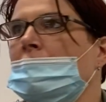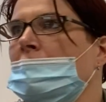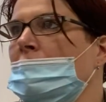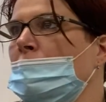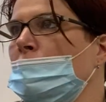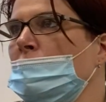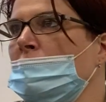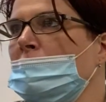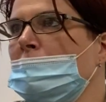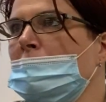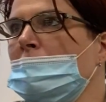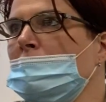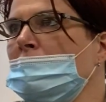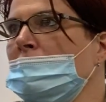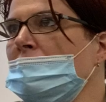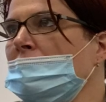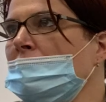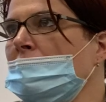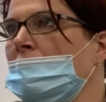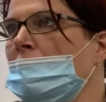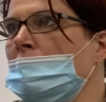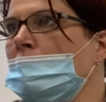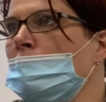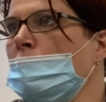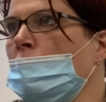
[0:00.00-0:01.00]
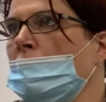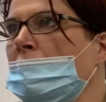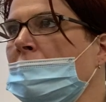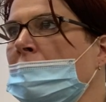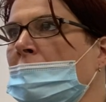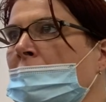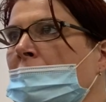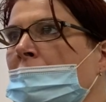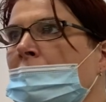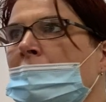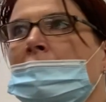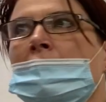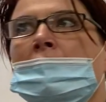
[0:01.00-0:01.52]
We've been with her all
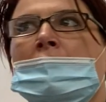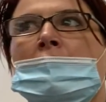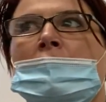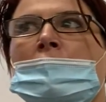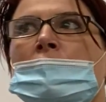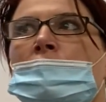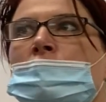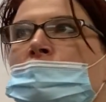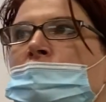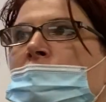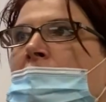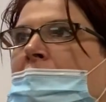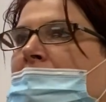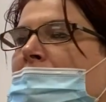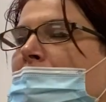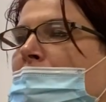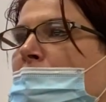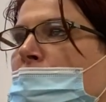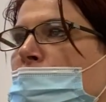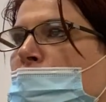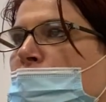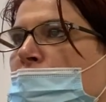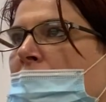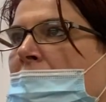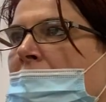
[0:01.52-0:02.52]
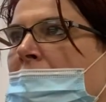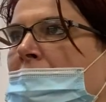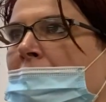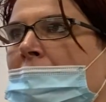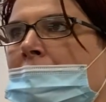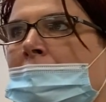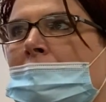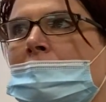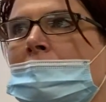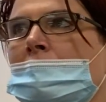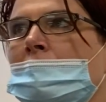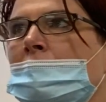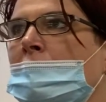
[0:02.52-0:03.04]
morning. She hasn't been
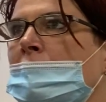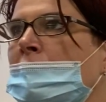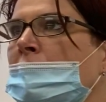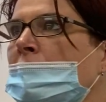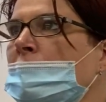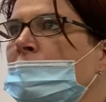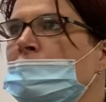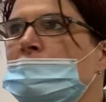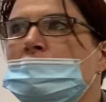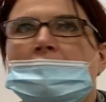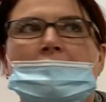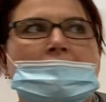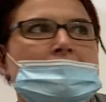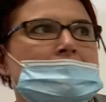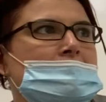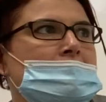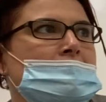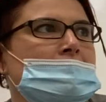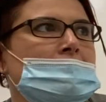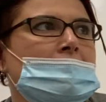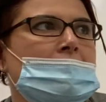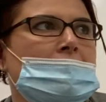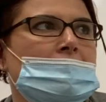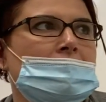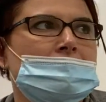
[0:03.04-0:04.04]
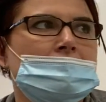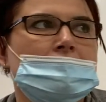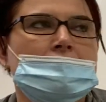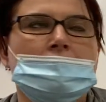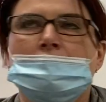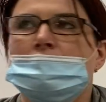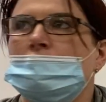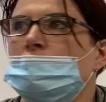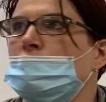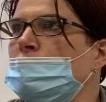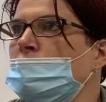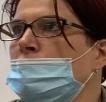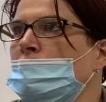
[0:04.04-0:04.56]
drinking. She hasn't left to
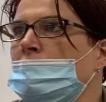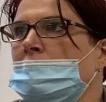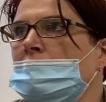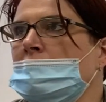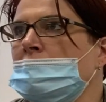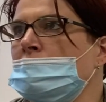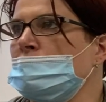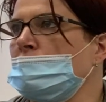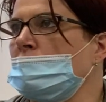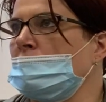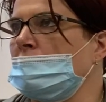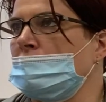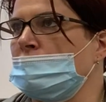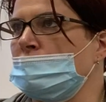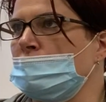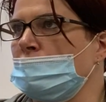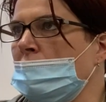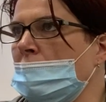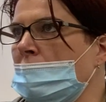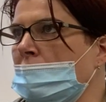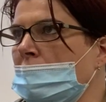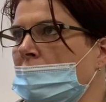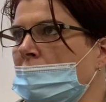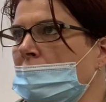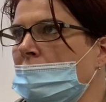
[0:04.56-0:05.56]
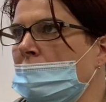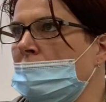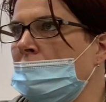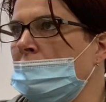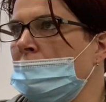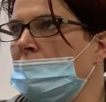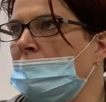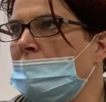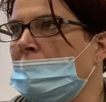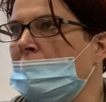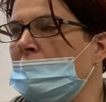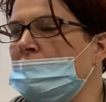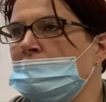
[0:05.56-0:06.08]
do any sort of drug,
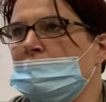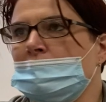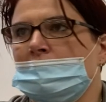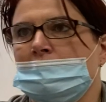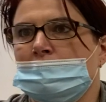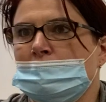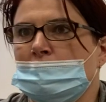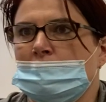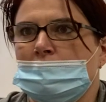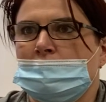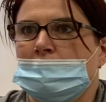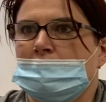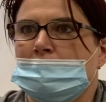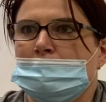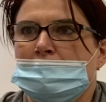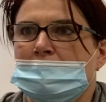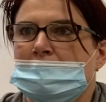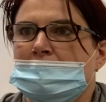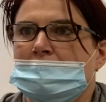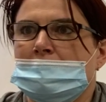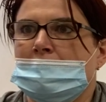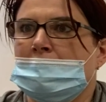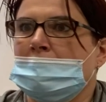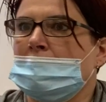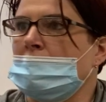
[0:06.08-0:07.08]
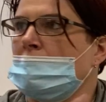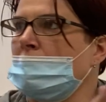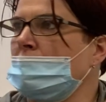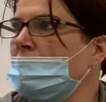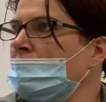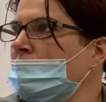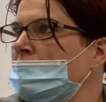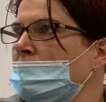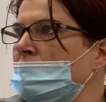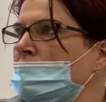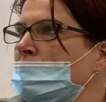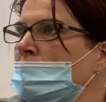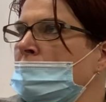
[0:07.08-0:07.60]
right? She's just been sitting
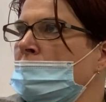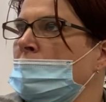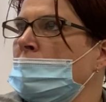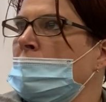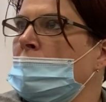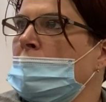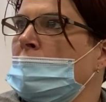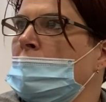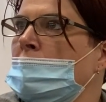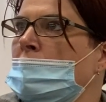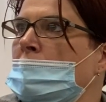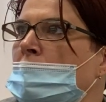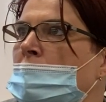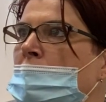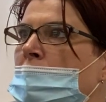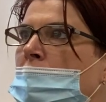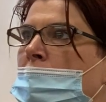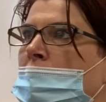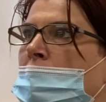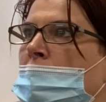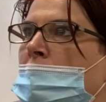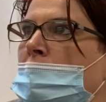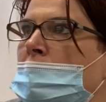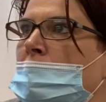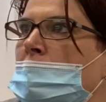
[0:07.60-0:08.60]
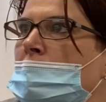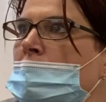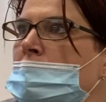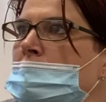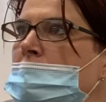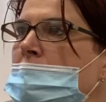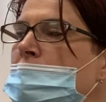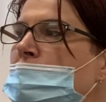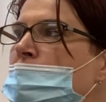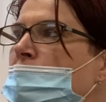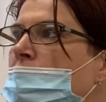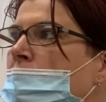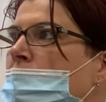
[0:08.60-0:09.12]
here
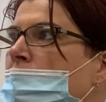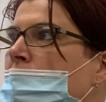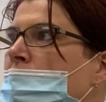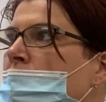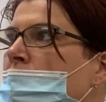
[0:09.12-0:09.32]
teaching,